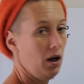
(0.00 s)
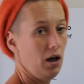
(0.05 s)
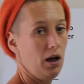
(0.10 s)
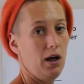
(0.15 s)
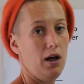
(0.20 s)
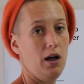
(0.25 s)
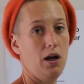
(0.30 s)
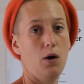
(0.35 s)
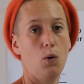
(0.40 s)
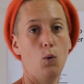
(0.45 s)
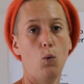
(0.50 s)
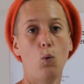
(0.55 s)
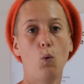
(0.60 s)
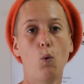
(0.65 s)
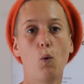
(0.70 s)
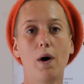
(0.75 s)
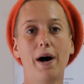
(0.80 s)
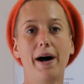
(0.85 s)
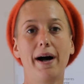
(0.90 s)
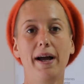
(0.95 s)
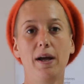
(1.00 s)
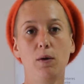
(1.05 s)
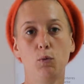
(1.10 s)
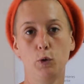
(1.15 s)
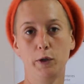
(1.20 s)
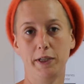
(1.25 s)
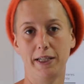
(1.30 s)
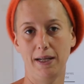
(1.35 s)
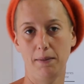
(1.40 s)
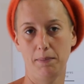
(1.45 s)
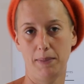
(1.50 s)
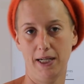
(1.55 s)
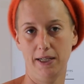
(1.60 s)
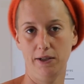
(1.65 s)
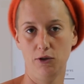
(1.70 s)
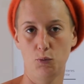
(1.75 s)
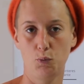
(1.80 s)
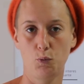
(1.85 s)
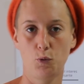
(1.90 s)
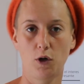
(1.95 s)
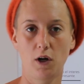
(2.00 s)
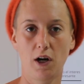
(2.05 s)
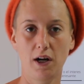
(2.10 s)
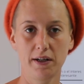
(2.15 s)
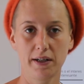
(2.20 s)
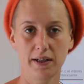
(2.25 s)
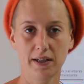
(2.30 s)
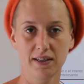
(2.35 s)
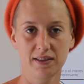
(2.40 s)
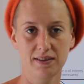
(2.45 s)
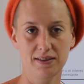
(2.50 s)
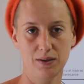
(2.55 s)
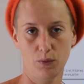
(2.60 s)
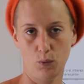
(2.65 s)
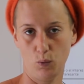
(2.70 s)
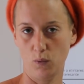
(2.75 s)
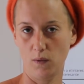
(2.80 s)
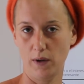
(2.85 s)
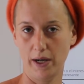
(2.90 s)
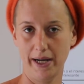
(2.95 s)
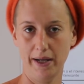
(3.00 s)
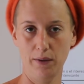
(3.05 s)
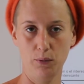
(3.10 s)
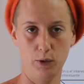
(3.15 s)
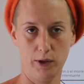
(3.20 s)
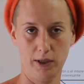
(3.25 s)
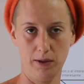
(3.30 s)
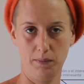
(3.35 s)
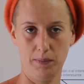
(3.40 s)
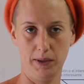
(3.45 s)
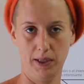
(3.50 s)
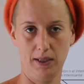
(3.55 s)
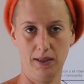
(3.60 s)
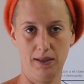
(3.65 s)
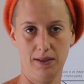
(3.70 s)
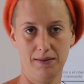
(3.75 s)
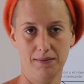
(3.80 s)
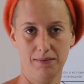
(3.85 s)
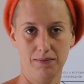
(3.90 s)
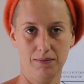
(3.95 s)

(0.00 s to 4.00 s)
Why would they buy your product? Why would it be,